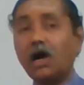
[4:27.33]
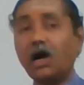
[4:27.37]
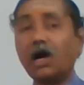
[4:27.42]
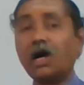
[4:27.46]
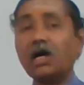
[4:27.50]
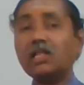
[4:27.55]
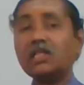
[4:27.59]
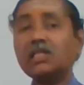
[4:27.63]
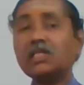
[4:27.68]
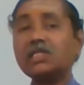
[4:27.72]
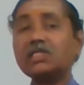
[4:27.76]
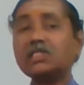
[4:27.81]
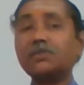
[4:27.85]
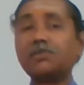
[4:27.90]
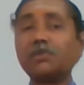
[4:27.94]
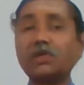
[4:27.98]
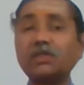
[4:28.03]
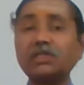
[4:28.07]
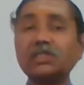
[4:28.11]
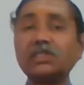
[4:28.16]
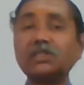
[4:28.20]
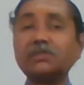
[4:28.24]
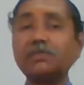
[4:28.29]
all these
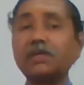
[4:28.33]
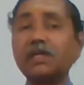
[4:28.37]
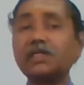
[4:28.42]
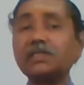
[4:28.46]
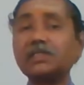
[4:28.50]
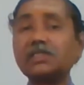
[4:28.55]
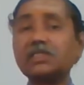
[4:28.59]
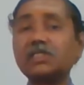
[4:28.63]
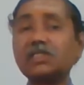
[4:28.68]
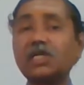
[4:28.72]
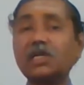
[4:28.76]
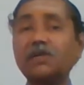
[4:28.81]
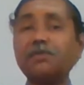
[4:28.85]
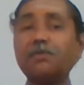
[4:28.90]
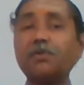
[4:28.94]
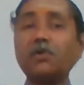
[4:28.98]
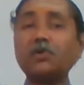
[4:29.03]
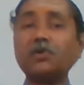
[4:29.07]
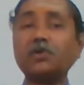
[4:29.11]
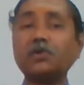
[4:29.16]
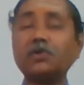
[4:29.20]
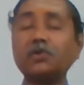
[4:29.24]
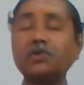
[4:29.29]
project managers
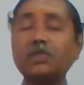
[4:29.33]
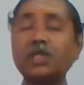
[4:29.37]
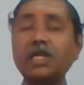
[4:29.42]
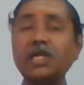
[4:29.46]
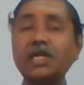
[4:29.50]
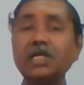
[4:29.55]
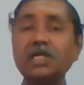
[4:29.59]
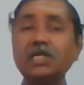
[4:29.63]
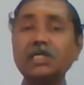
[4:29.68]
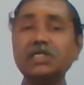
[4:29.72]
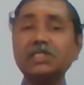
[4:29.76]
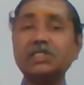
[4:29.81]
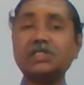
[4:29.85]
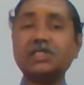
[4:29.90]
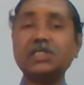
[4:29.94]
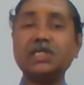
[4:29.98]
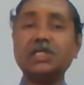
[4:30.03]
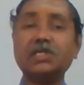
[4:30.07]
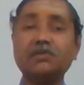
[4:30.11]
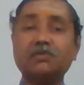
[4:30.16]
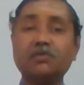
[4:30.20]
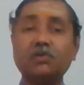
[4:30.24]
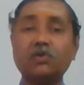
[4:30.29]
report to the
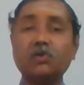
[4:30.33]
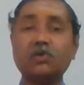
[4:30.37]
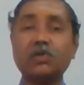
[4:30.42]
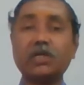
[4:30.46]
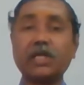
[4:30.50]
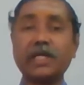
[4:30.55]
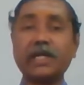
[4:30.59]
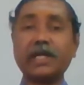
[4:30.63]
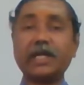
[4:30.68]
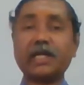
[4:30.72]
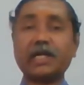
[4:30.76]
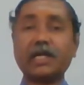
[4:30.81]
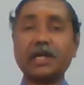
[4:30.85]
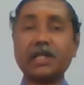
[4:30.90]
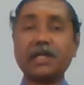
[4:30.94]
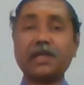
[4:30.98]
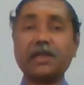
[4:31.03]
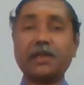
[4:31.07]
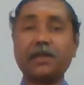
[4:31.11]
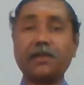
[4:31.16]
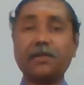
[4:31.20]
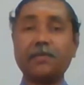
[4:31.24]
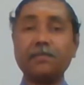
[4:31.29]
CEO
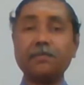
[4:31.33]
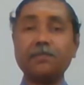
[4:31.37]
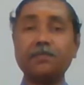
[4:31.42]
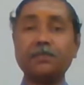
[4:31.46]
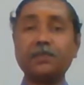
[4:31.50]
directly.